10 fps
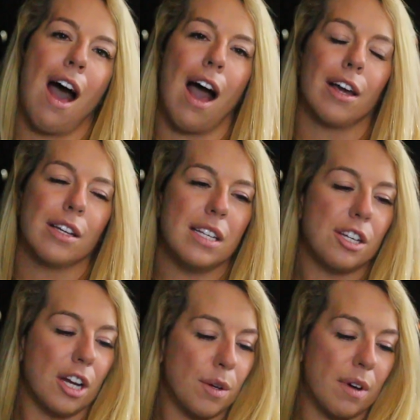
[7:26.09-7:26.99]
I could teach
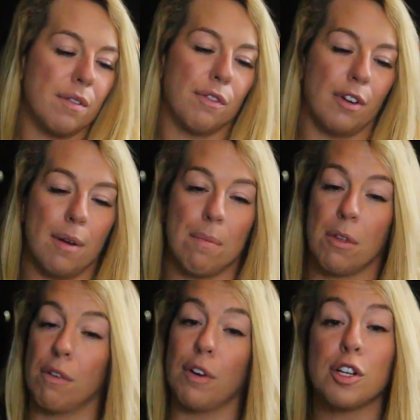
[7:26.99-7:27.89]
anyone from
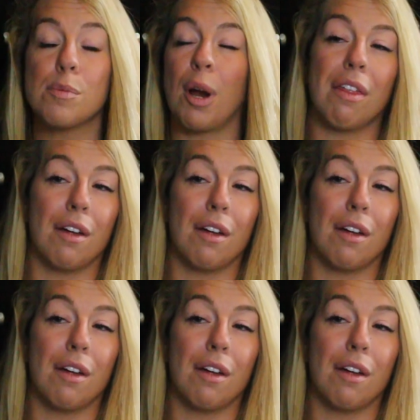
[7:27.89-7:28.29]
their first breath